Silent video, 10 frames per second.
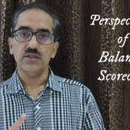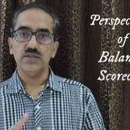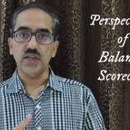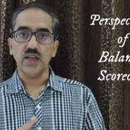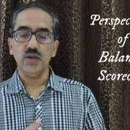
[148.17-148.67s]

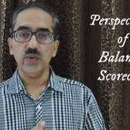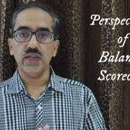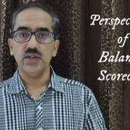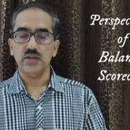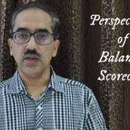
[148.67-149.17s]
Second, we
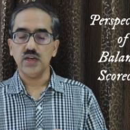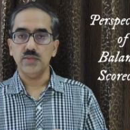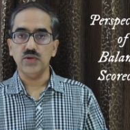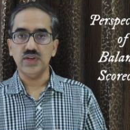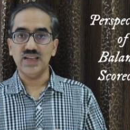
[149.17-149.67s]
can talk
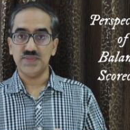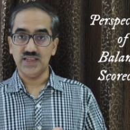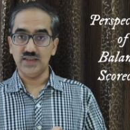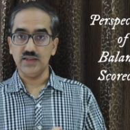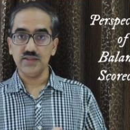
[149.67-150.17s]
about
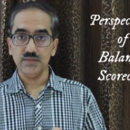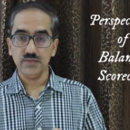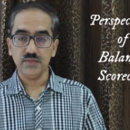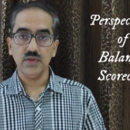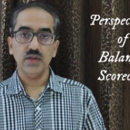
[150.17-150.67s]

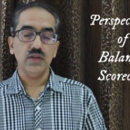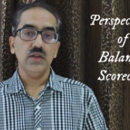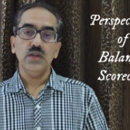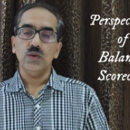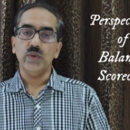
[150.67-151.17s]
absenteeism.
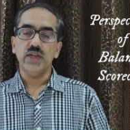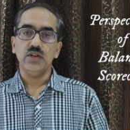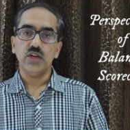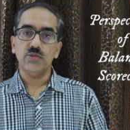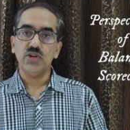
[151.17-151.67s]
We
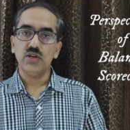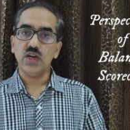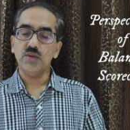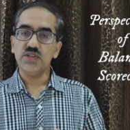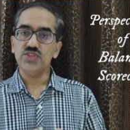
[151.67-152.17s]
can talk about
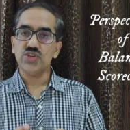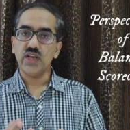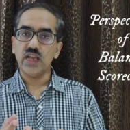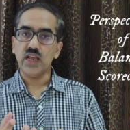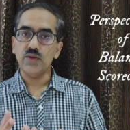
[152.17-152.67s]
how
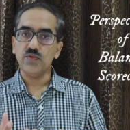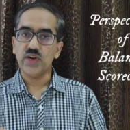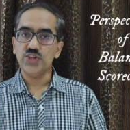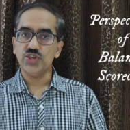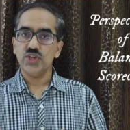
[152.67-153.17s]
much
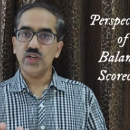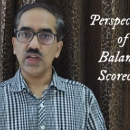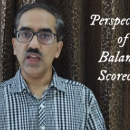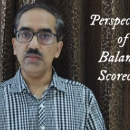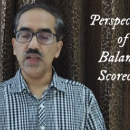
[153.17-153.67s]
average
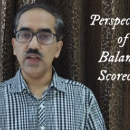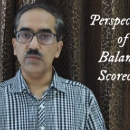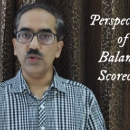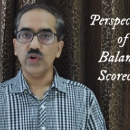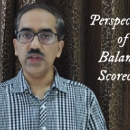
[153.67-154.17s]
time an
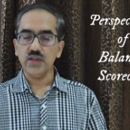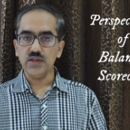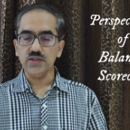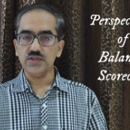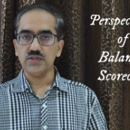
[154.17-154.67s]
employee
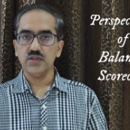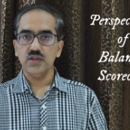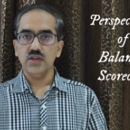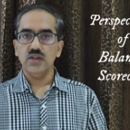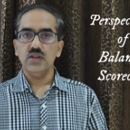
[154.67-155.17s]

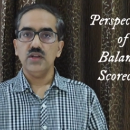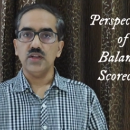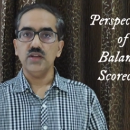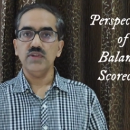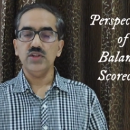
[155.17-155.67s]
is
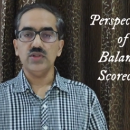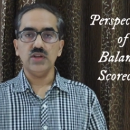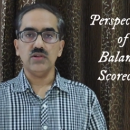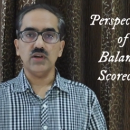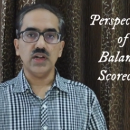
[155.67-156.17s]
giving to
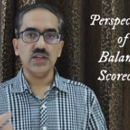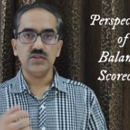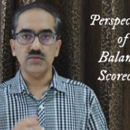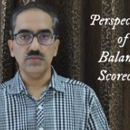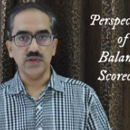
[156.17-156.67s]
the
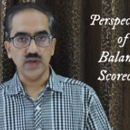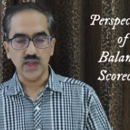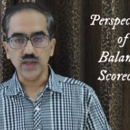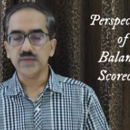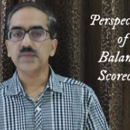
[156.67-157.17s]
organization per
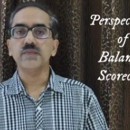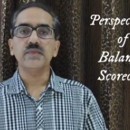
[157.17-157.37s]
day.